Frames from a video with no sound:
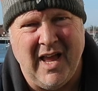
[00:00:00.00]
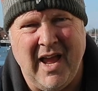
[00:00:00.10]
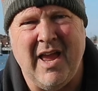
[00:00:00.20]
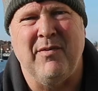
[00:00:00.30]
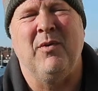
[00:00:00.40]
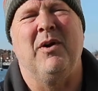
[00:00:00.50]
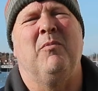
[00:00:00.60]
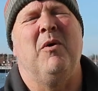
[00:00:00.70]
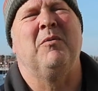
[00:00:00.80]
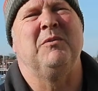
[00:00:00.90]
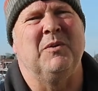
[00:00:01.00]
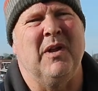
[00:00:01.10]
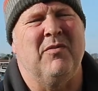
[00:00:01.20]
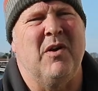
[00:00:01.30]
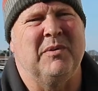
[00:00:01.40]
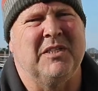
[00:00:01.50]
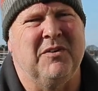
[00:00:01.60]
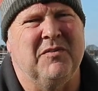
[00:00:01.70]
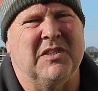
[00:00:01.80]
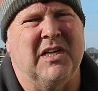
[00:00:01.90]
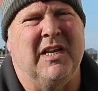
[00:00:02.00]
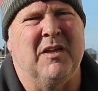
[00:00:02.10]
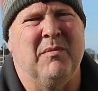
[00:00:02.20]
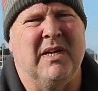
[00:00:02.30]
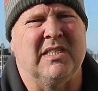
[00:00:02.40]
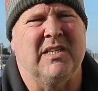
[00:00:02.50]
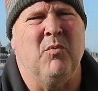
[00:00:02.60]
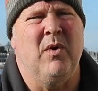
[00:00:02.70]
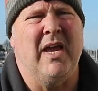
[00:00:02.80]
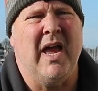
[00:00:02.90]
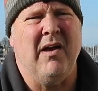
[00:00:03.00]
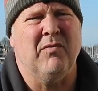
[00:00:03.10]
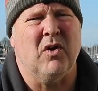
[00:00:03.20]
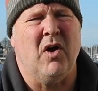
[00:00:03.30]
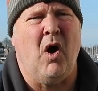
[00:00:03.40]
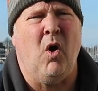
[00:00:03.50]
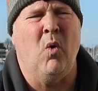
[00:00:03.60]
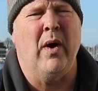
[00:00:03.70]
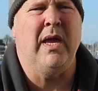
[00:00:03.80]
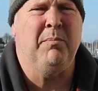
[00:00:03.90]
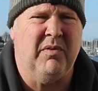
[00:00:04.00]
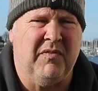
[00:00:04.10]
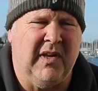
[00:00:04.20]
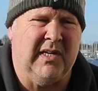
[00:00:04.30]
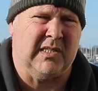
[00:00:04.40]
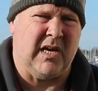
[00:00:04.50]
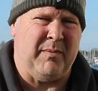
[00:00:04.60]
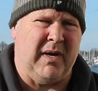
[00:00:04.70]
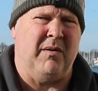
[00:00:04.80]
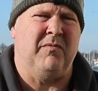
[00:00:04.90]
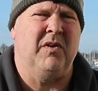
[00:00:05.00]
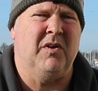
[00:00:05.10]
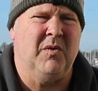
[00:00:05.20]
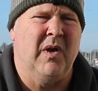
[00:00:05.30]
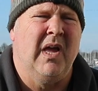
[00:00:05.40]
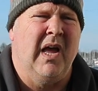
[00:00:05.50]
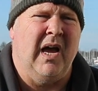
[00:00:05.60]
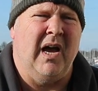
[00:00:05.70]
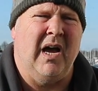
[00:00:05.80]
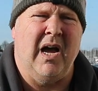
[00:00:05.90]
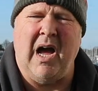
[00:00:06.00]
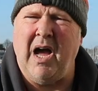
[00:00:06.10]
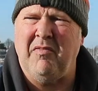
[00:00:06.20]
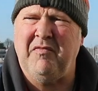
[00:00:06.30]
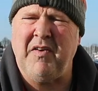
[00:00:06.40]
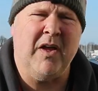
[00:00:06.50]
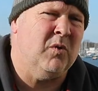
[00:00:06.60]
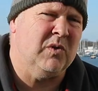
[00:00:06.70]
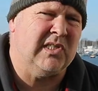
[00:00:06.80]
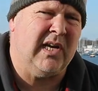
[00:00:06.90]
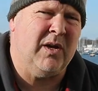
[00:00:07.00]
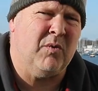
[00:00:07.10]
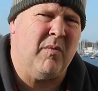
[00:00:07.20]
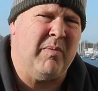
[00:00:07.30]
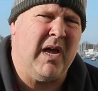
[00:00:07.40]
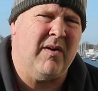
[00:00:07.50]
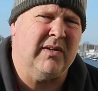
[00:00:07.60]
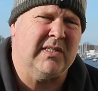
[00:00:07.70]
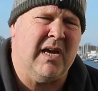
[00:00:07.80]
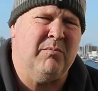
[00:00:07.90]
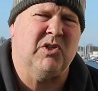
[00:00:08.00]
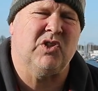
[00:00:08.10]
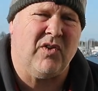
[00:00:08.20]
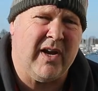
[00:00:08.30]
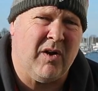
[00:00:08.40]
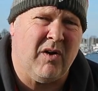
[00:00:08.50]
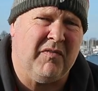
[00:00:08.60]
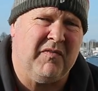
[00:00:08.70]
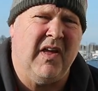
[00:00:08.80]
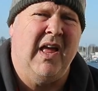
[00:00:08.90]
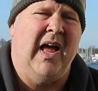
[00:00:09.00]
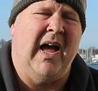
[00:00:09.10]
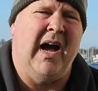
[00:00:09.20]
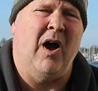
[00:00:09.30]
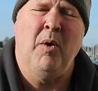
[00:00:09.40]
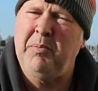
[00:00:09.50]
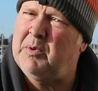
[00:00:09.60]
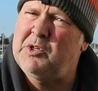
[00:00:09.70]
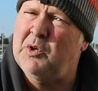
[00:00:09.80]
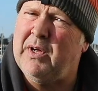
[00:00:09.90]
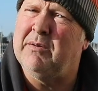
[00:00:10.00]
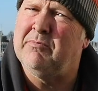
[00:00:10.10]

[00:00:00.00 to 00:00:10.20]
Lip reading: Hey everyone, and welcome to another episode of Sailing Mist. We have got a whole heap of things coming up for you. A failed sail repair attempt straight off. Hope you enjoy.